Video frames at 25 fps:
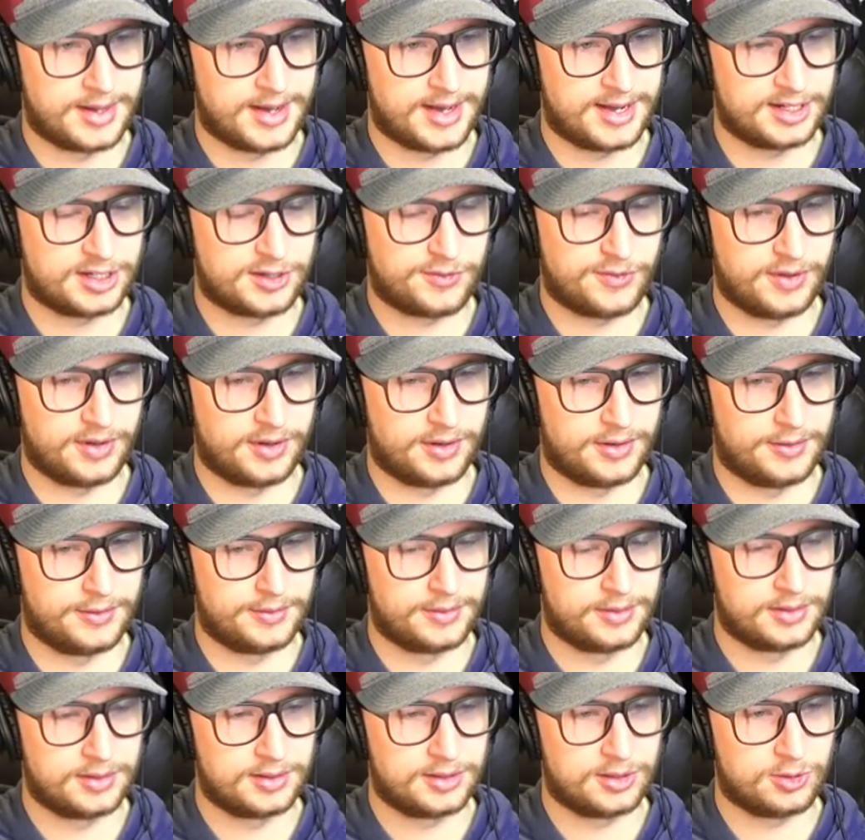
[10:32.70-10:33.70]
Nashville,
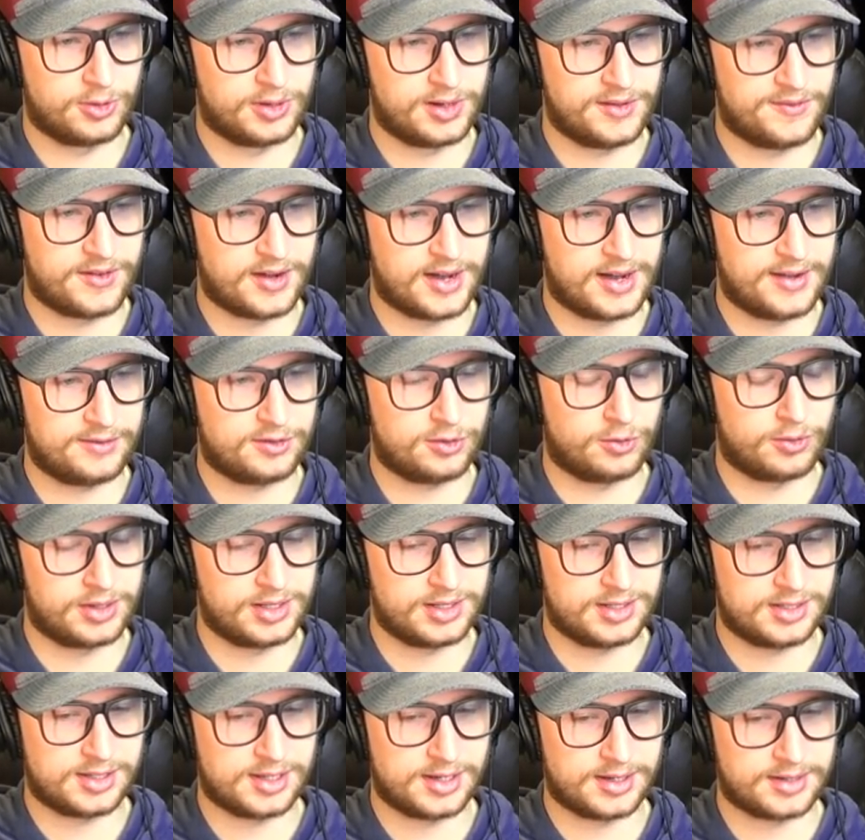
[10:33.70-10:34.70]
25,
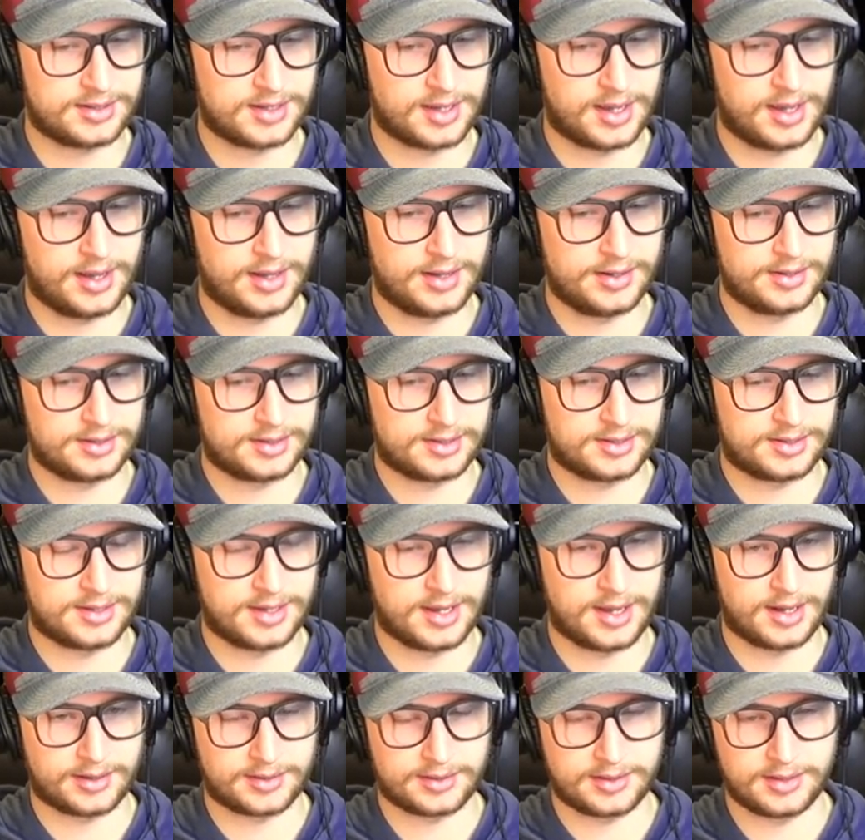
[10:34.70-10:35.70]
26, and
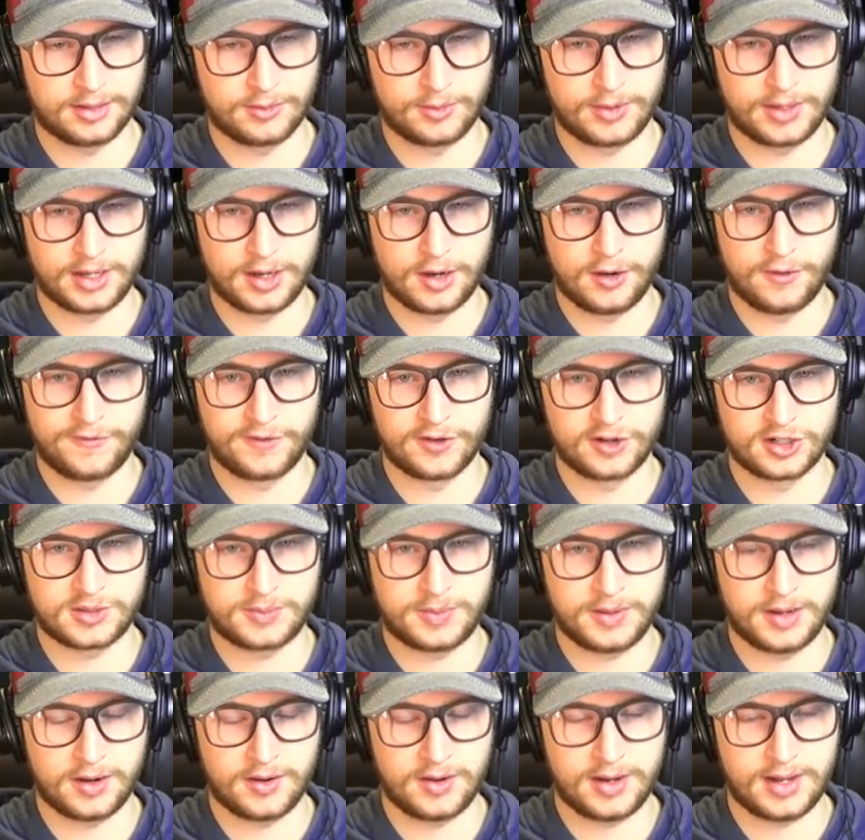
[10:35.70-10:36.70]
6. Here we go.
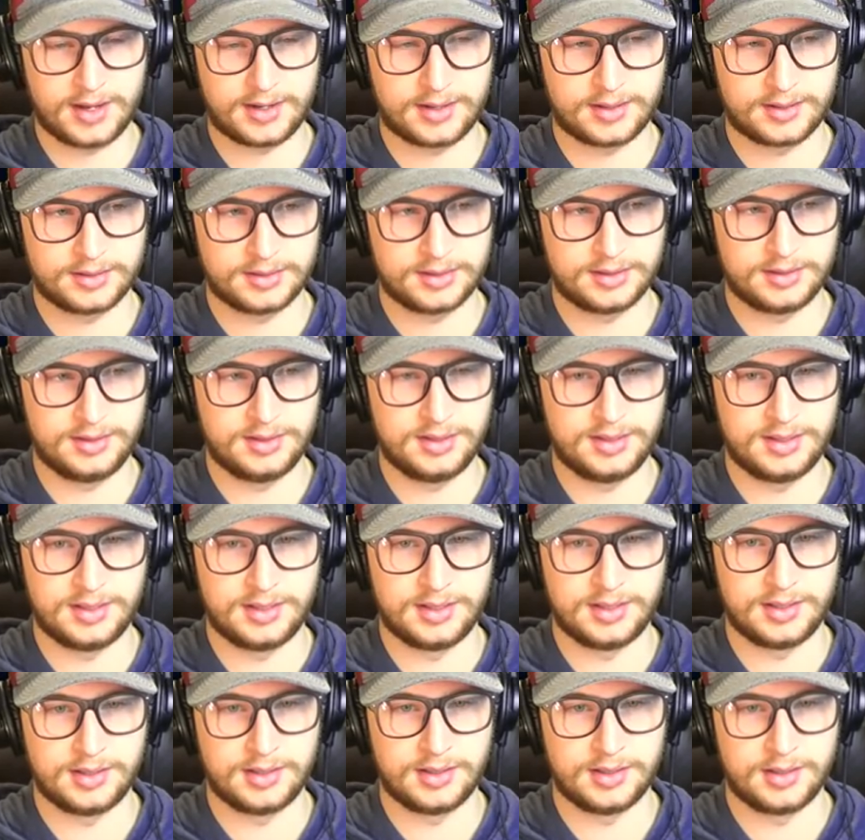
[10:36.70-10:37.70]
First period.
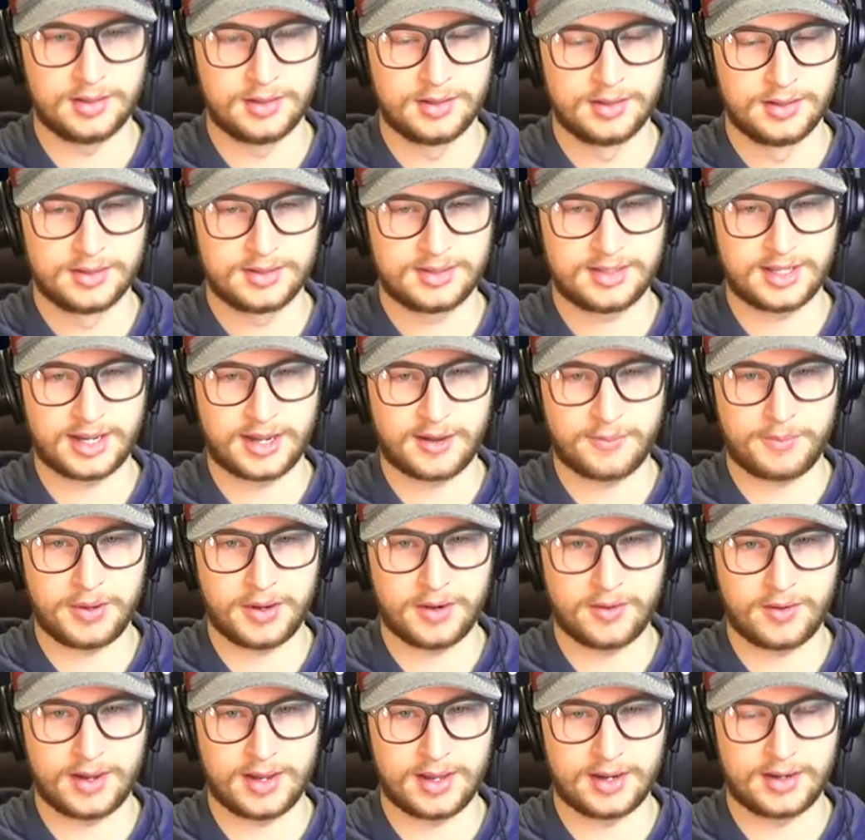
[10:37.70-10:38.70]
Second
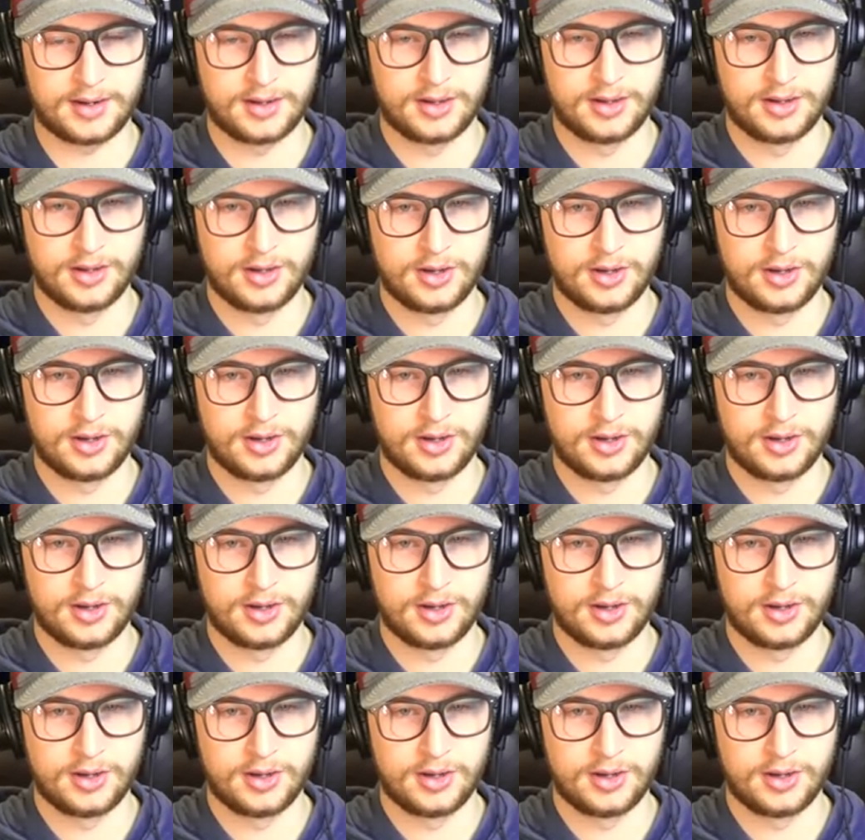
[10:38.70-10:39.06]
period.